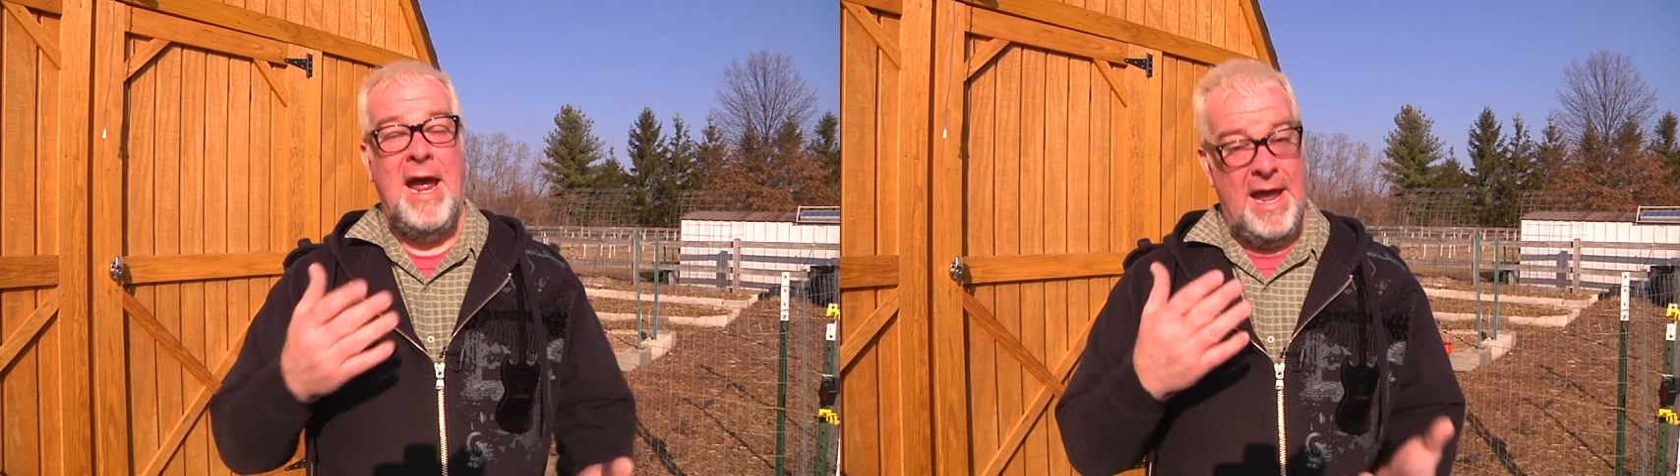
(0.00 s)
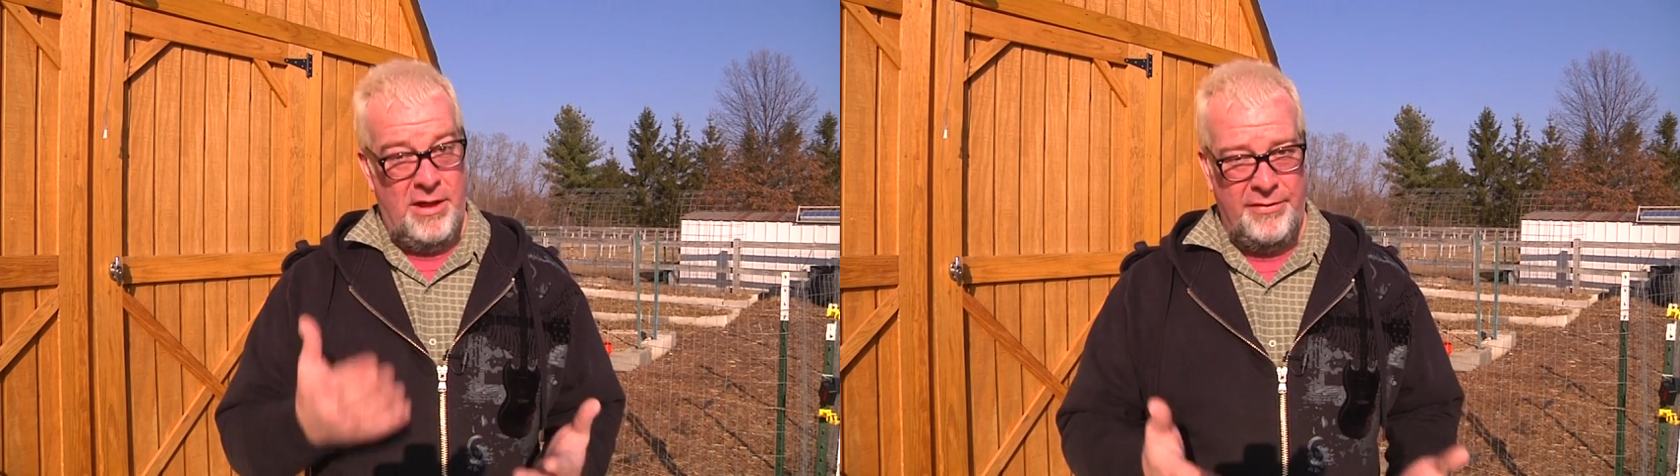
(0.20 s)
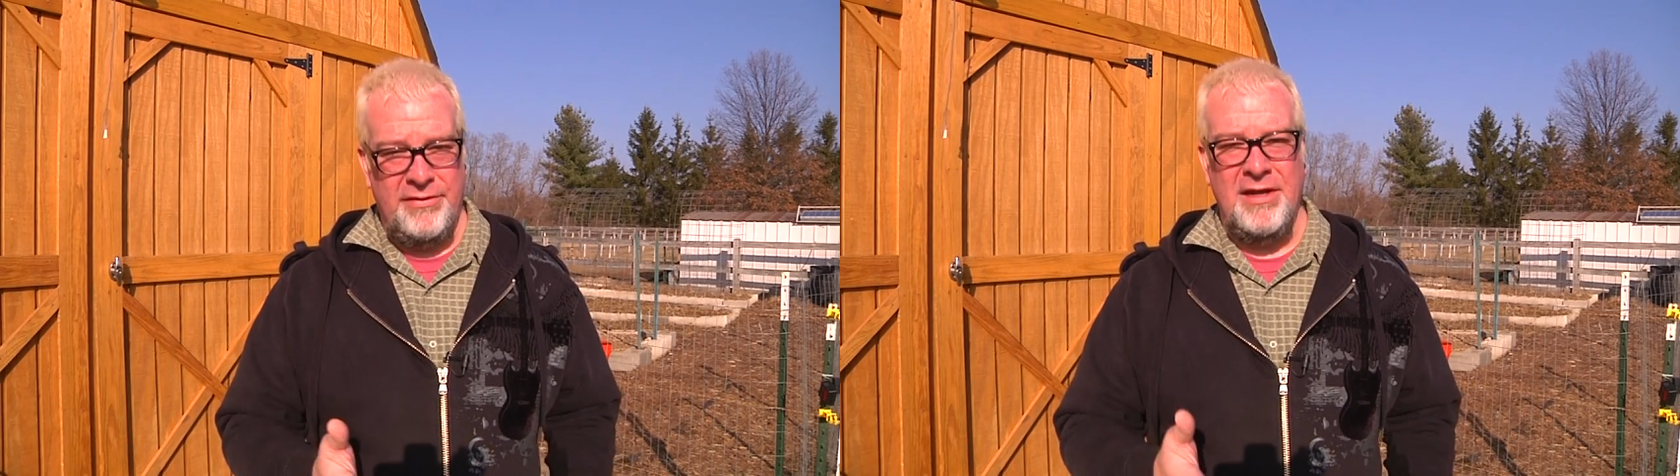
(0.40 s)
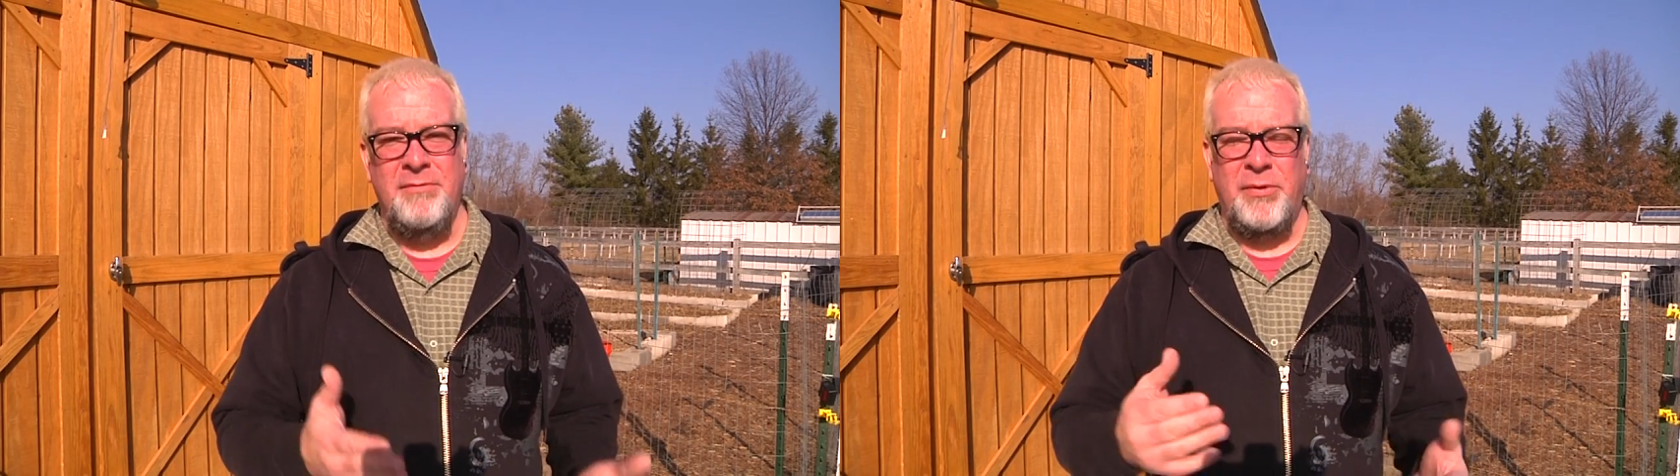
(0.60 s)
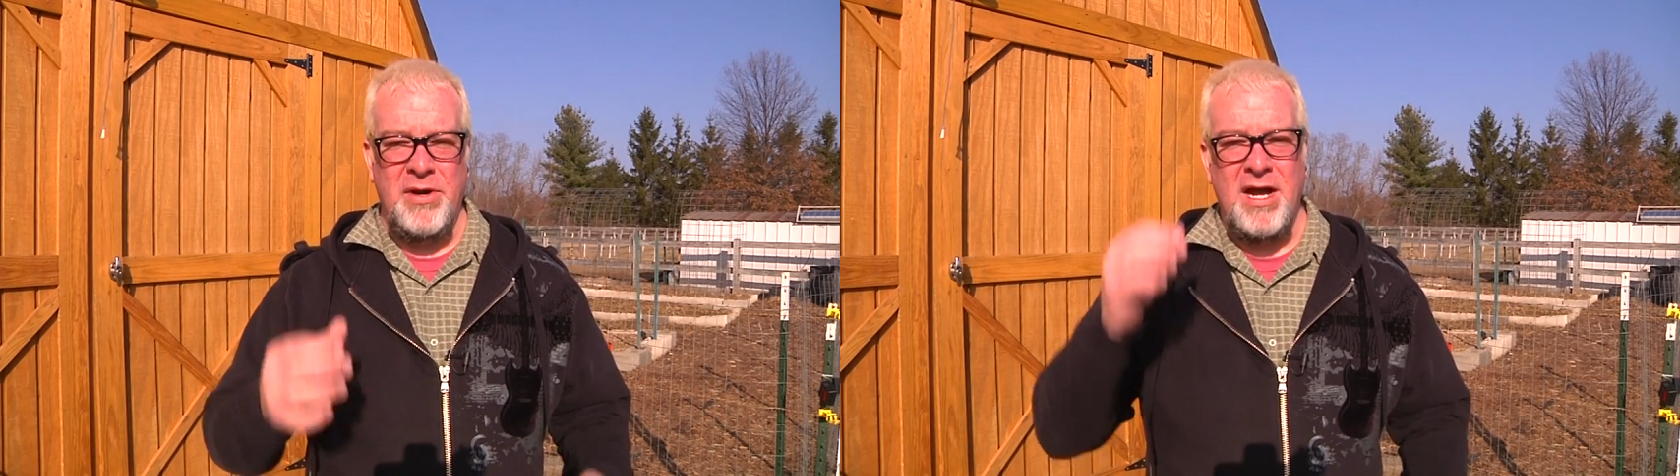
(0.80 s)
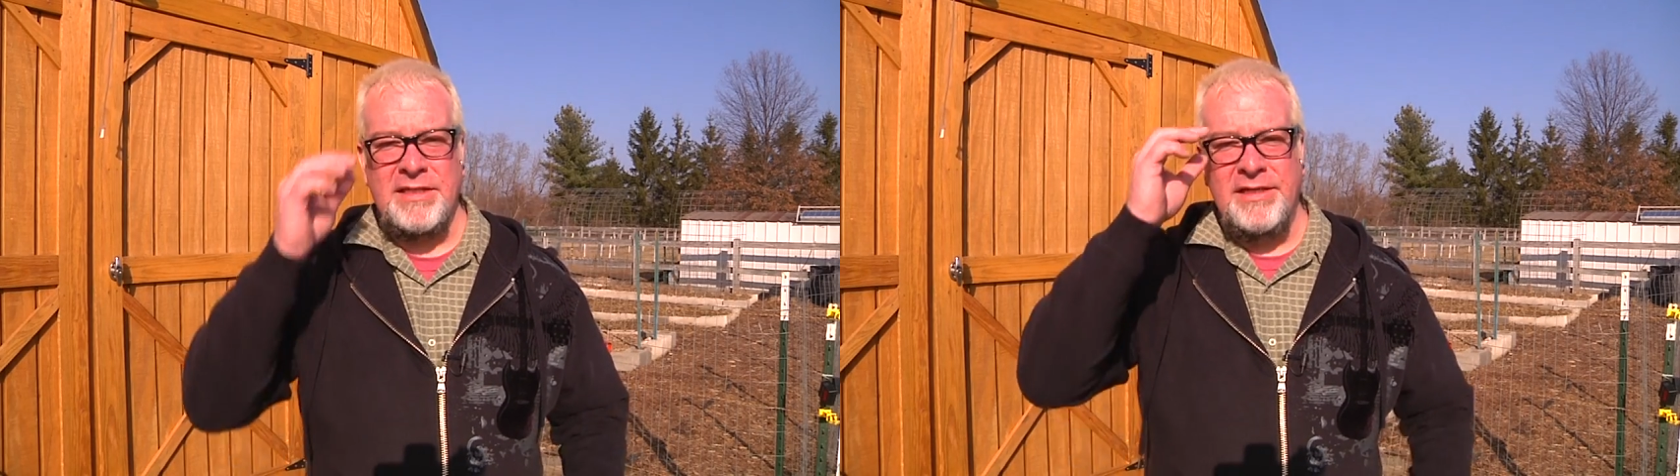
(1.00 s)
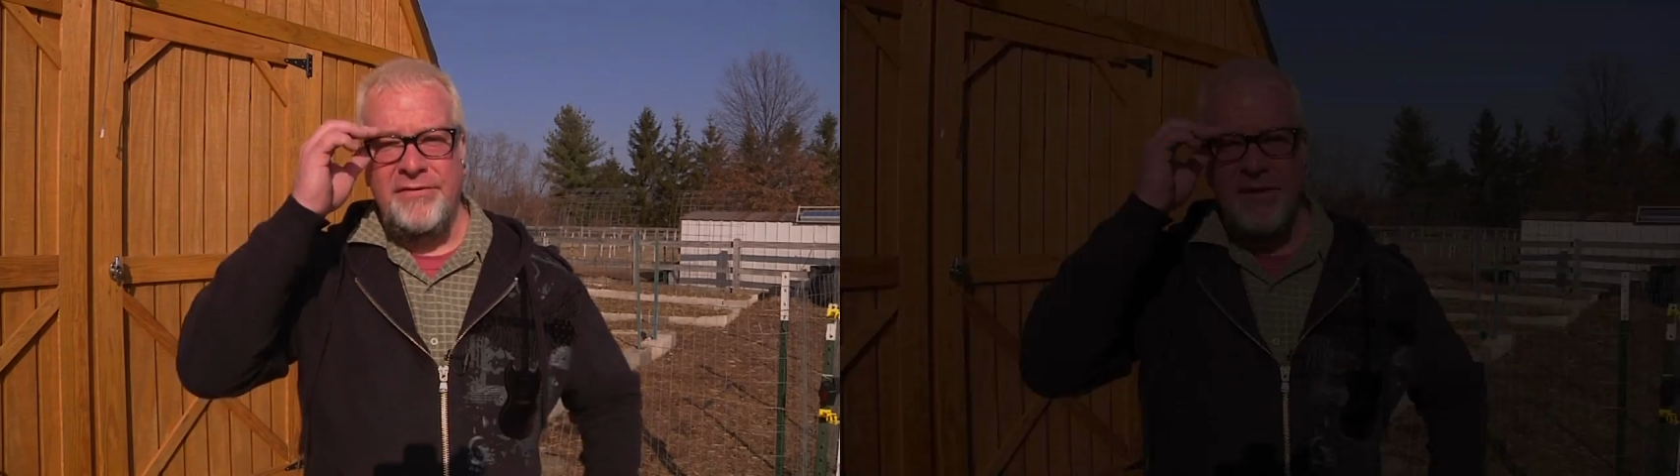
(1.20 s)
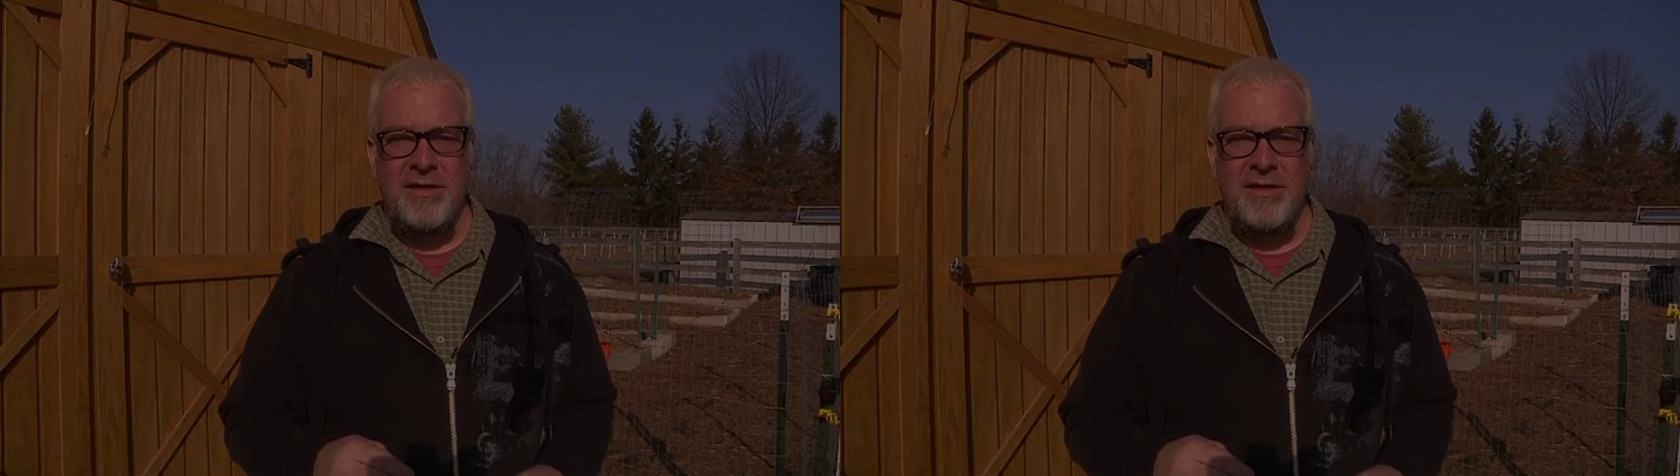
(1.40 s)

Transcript: healthy and productive.